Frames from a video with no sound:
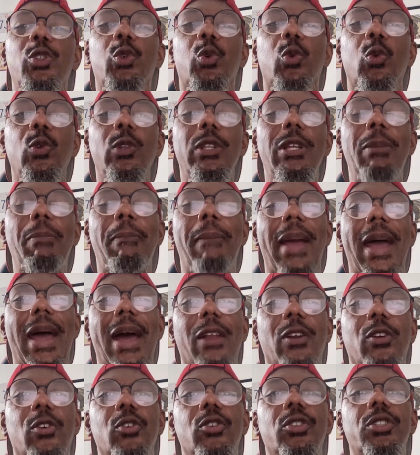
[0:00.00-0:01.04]
truly
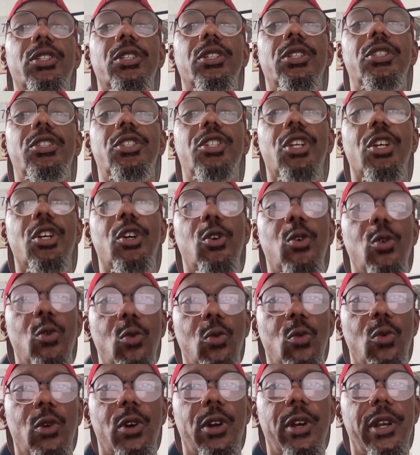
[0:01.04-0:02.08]
matters to
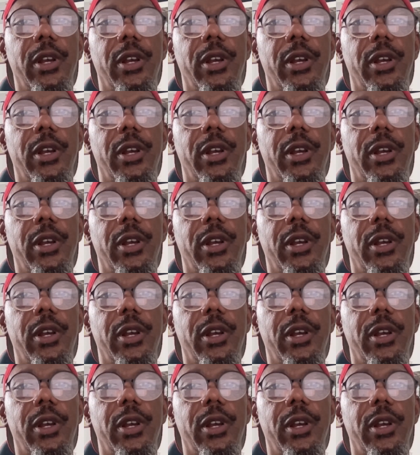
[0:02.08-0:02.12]
who?